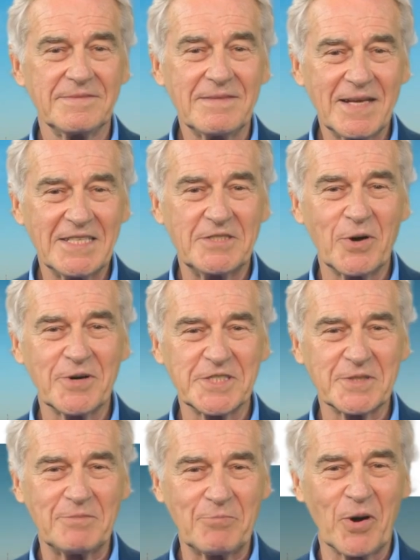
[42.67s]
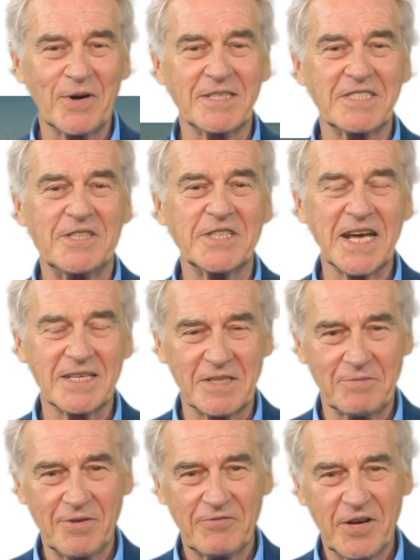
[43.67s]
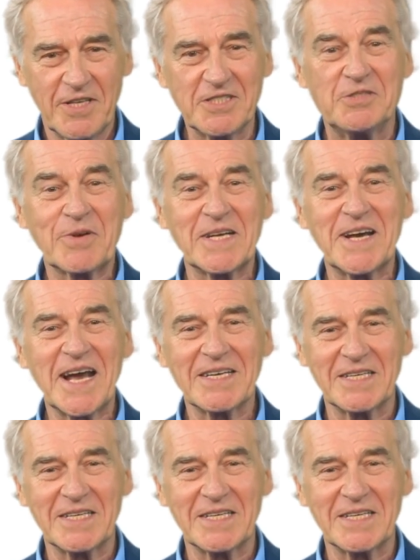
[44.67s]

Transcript: It's also important to check that the first speaker